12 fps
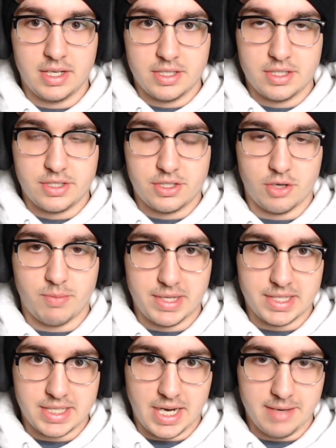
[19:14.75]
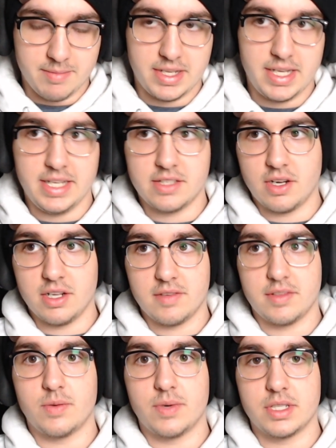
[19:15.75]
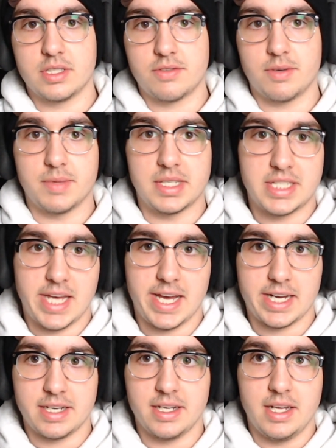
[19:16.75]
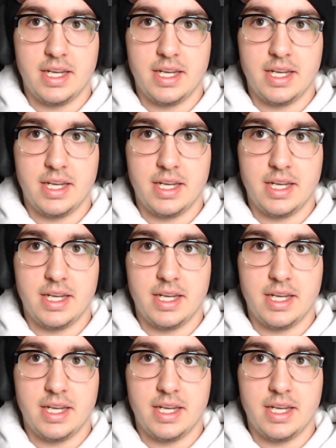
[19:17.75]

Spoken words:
So by the time that he eats all of the ones from the tech,